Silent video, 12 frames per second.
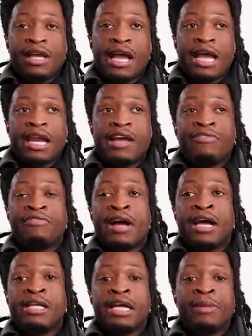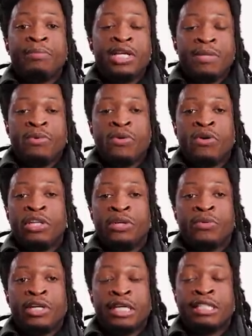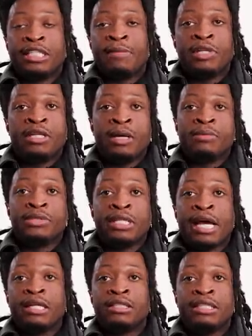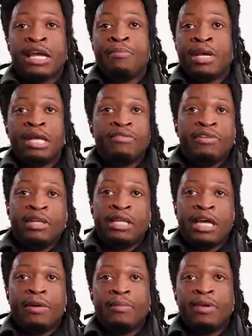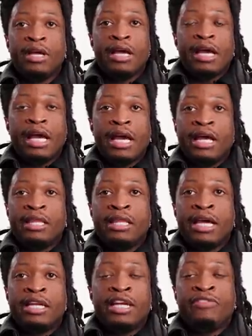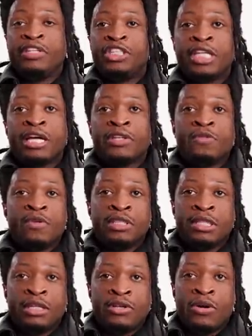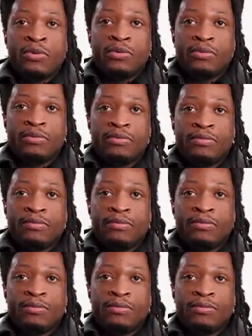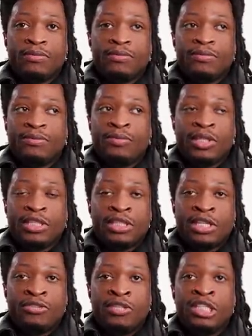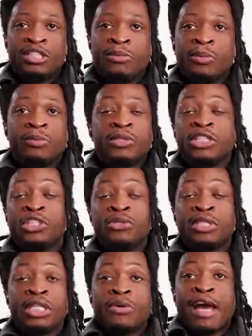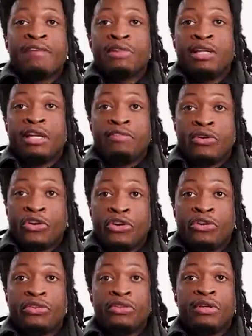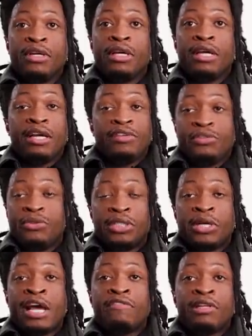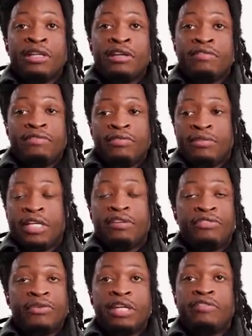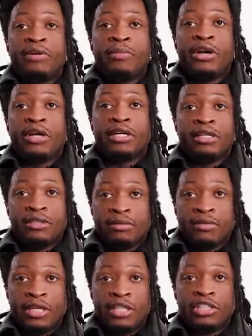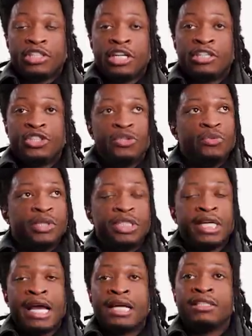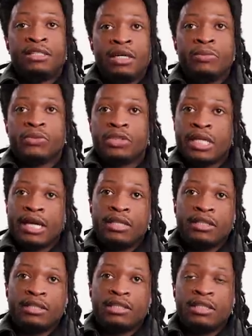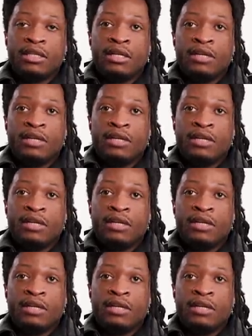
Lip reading: And I find that people only want to accept the double standards that benefit them, and then they reject the ones that don't. Which is unreasonable because you still have to live on Earth. You still have to live, if you live in America, in this country, which has double standards.